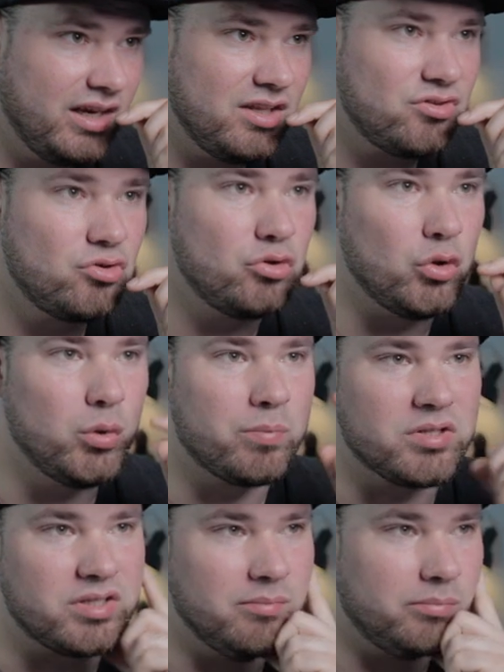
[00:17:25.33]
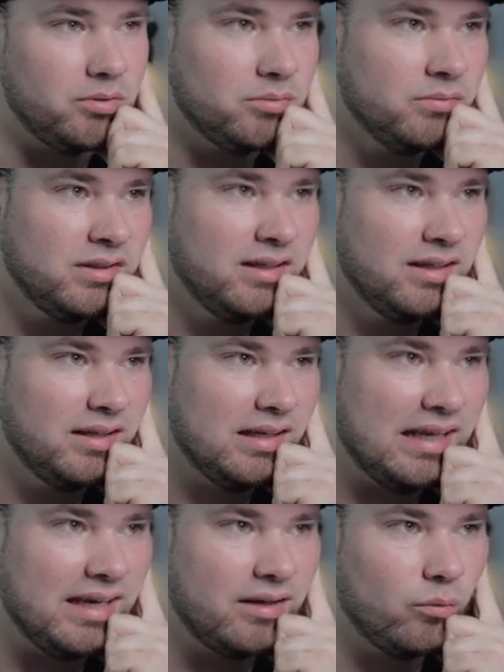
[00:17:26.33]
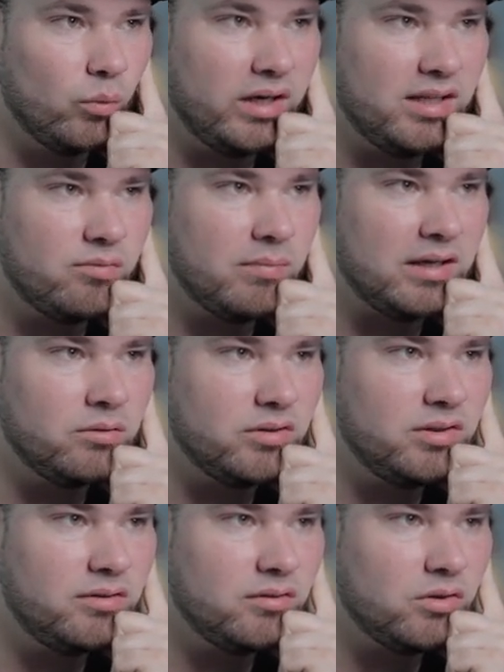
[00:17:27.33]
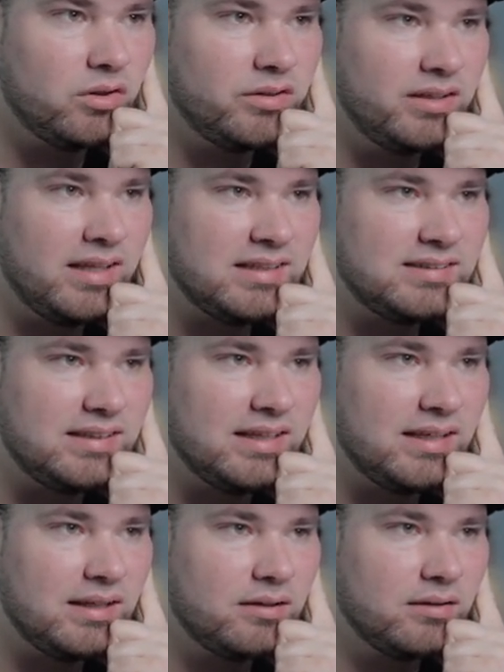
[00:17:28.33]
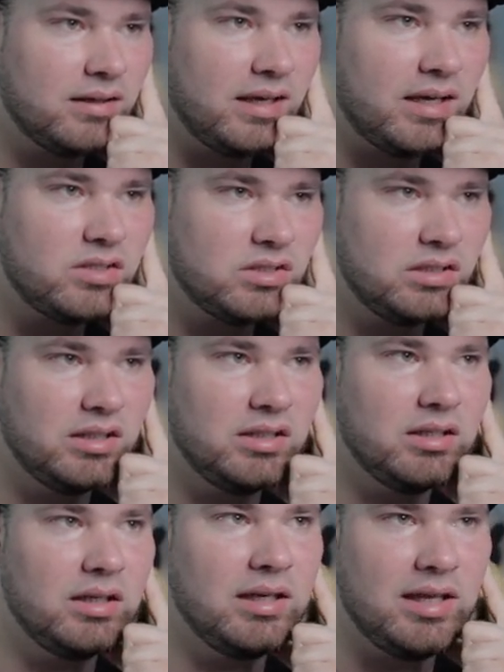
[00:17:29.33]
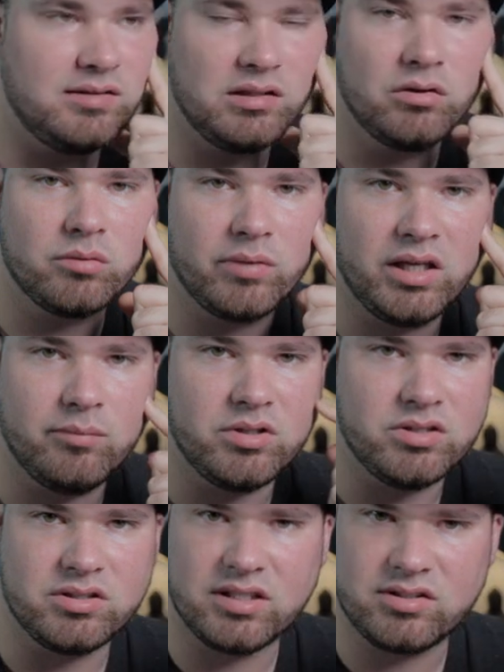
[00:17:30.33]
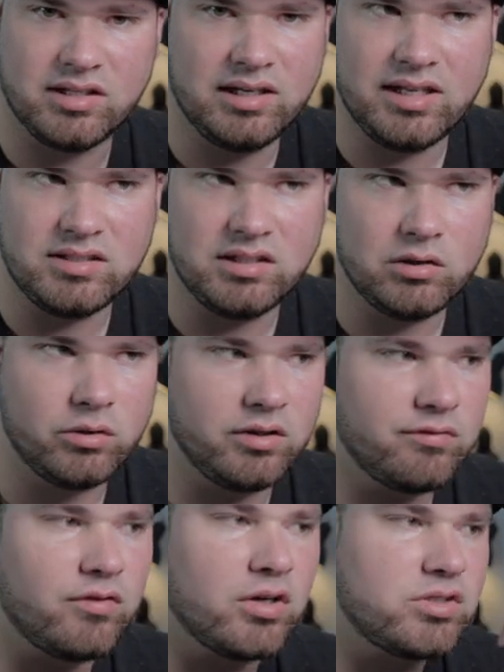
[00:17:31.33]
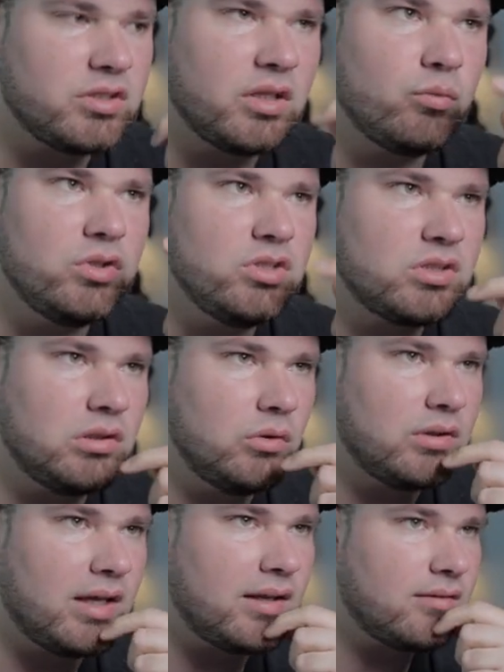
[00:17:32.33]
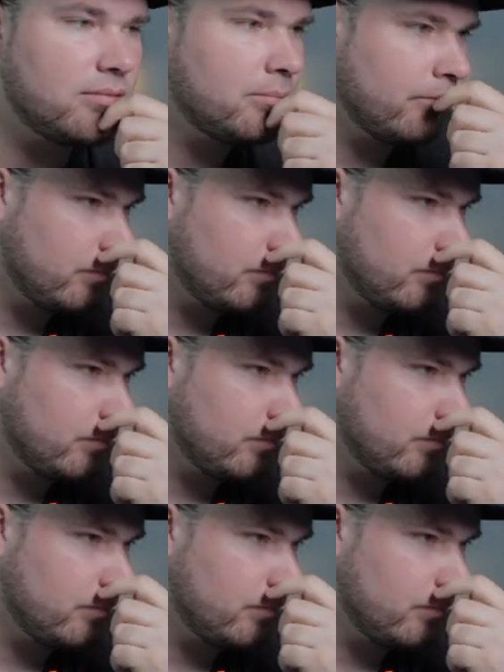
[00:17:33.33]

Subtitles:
And it's super simple. Like when it's mounted, on the next tick, actually lazy load my images. That's the lazy loading function that we just looked at.